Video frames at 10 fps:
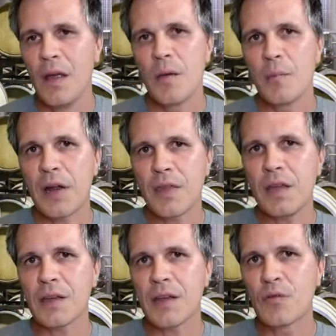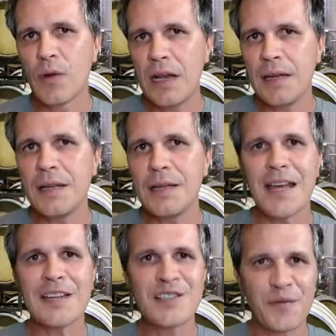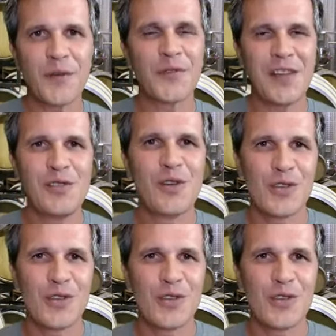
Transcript: But I think it, it really needs 10 to 15 years